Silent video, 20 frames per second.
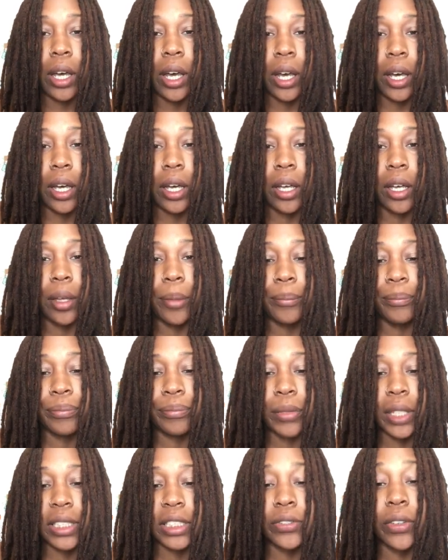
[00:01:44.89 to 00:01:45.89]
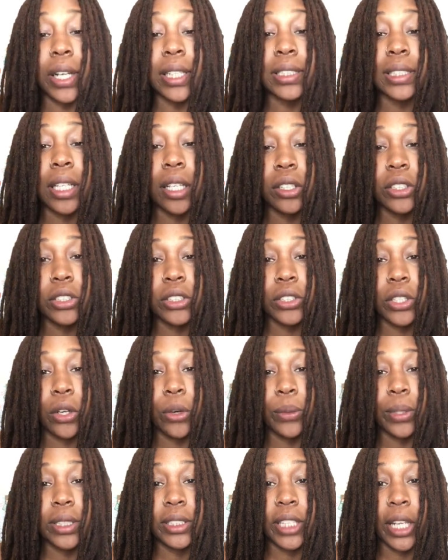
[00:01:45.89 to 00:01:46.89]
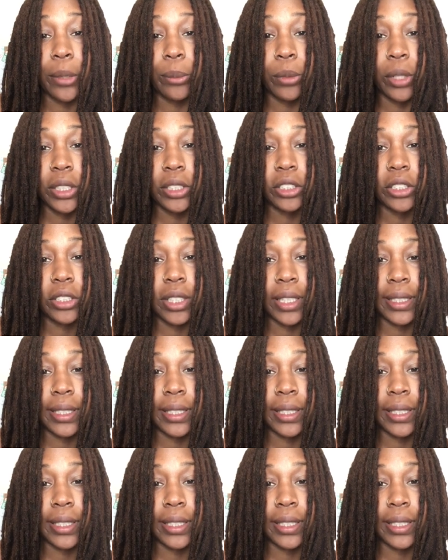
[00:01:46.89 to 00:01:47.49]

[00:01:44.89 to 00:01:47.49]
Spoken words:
as far as colors go with Shea Moisture,